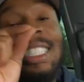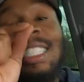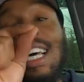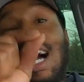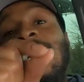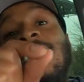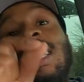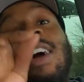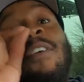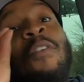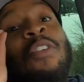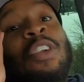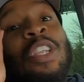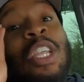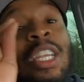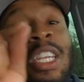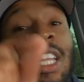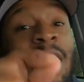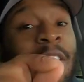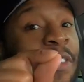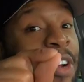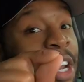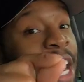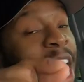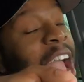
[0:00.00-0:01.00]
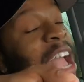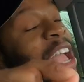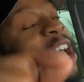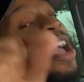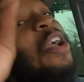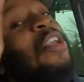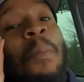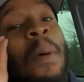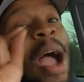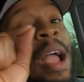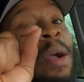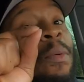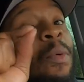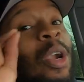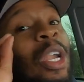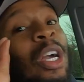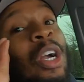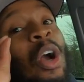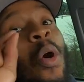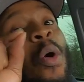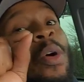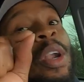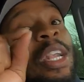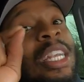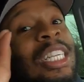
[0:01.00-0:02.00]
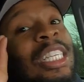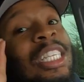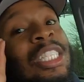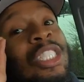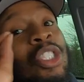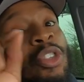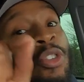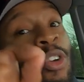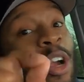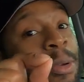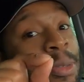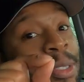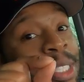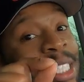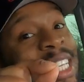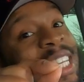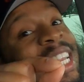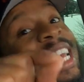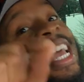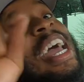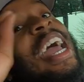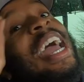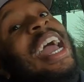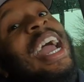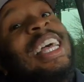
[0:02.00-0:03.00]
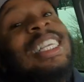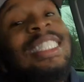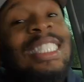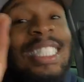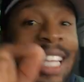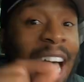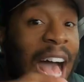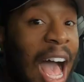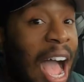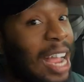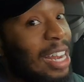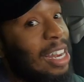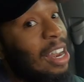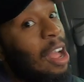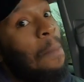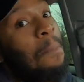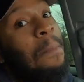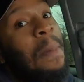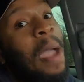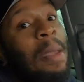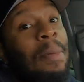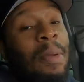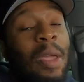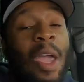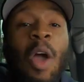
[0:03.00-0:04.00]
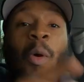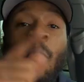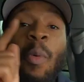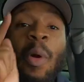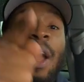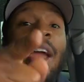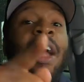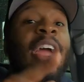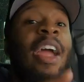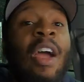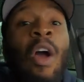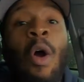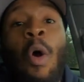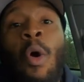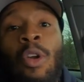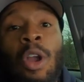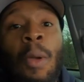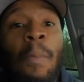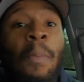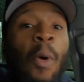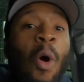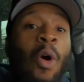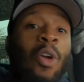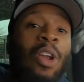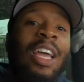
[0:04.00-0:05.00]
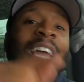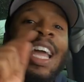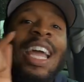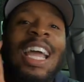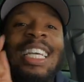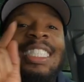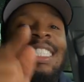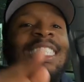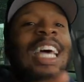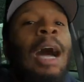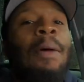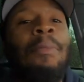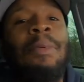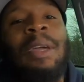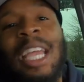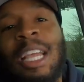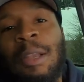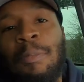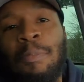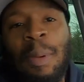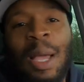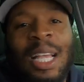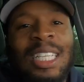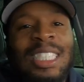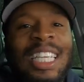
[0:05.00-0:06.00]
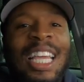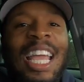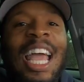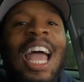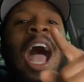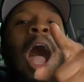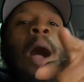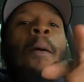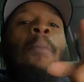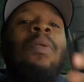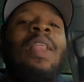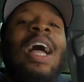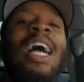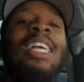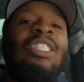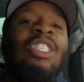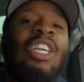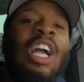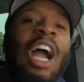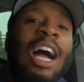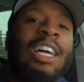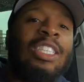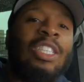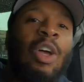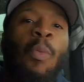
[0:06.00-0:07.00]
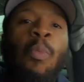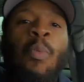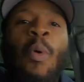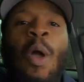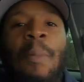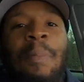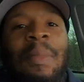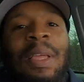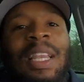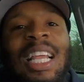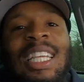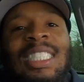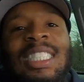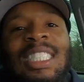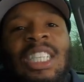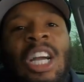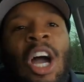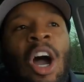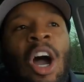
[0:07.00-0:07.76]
sign up for Deliver That, you might want to go in the description and sign up, baby. We're here on the border. It's time to get busy. I'm glad you guys are with me. Let's